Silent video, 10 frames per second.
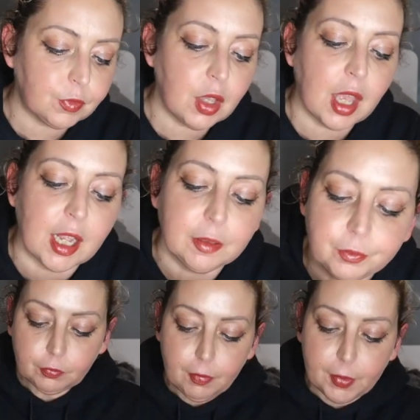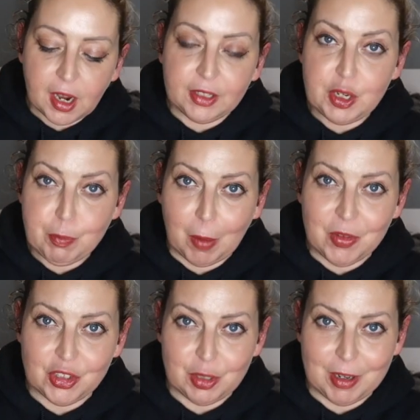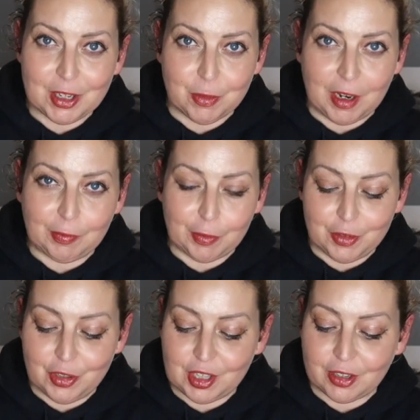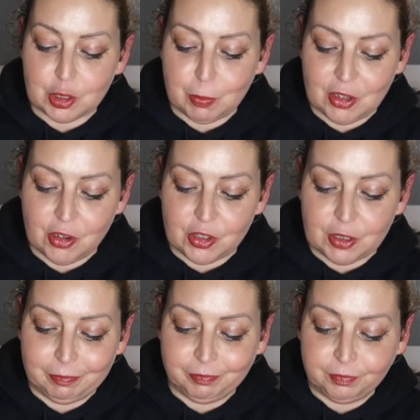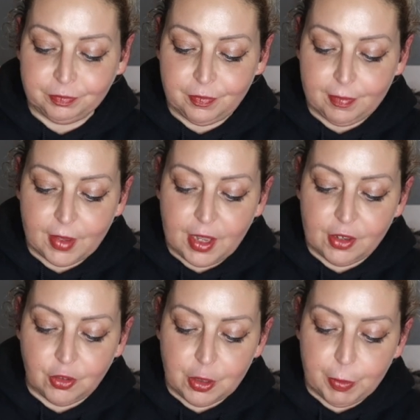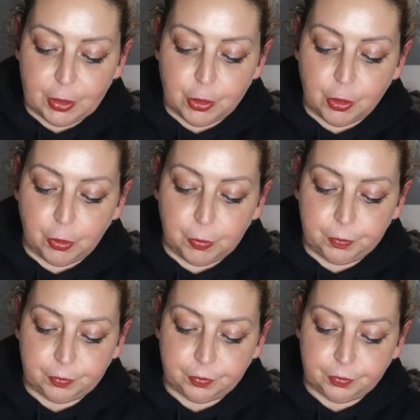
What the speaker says: Okay. I did pop this in the microwave for a few seconds because it had gone a bit cool.